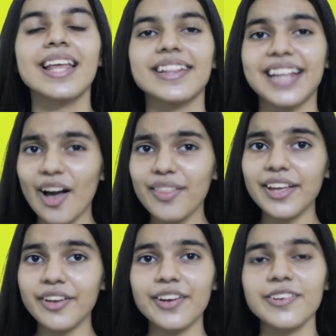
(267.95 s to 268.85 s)
Now
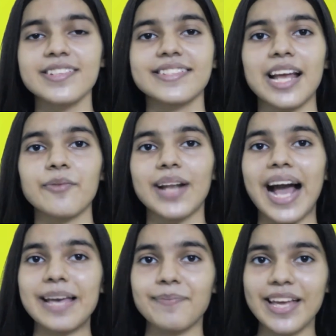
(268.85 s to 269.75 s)
that you understand what
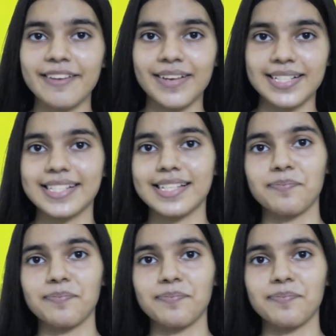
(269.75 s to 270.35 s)
IP addresses